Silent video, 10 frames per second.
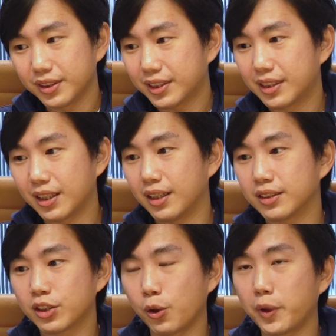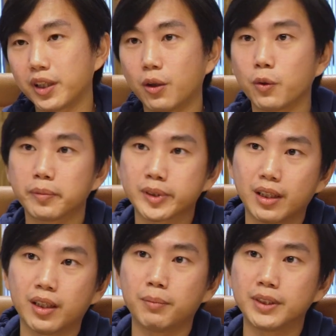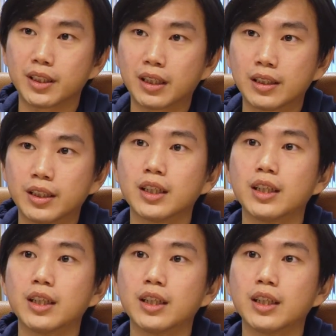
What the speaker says: it's slowing down your website basically.